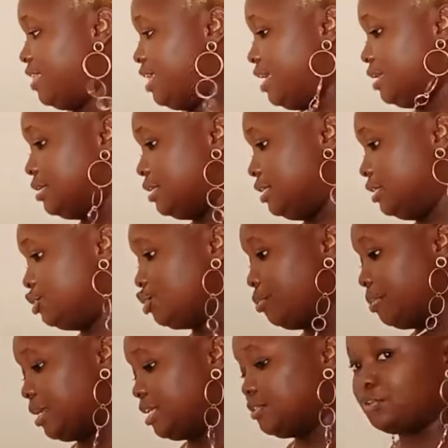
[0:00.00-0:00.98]
The
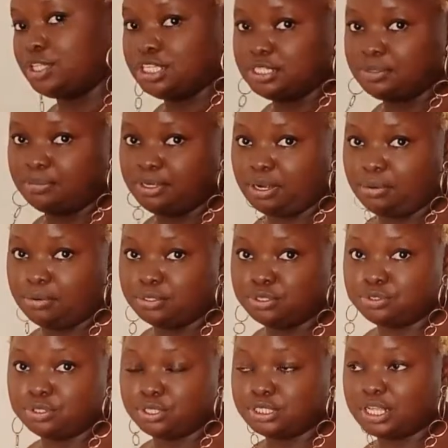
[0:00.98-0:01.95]
initial price for this mirror
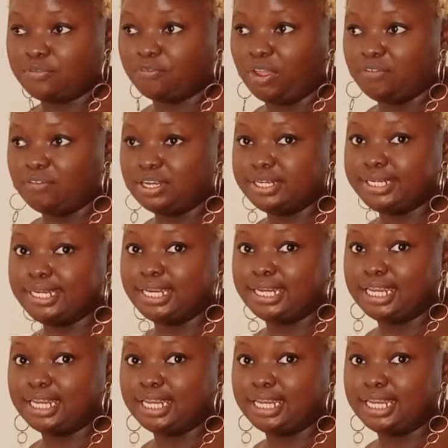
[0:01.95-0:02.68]
was 2,500,